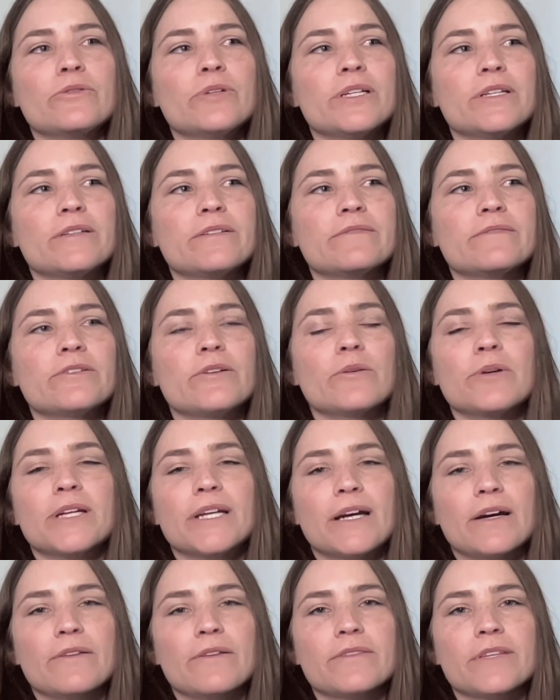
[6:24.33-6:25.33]
is going
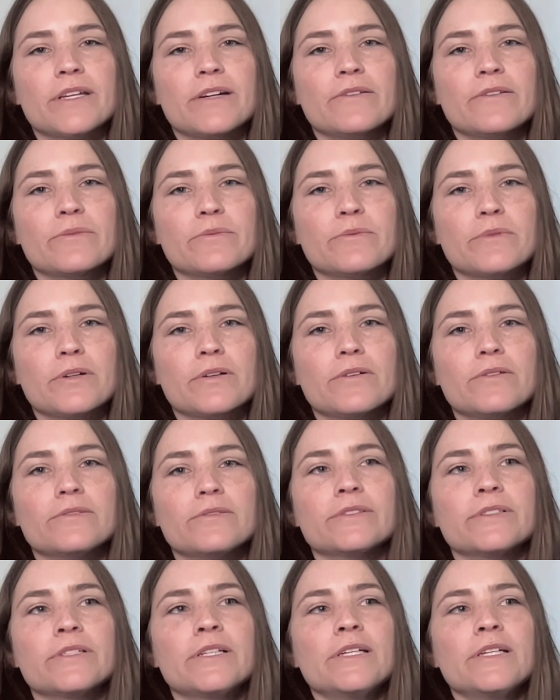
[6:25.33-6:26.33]
out there in the world,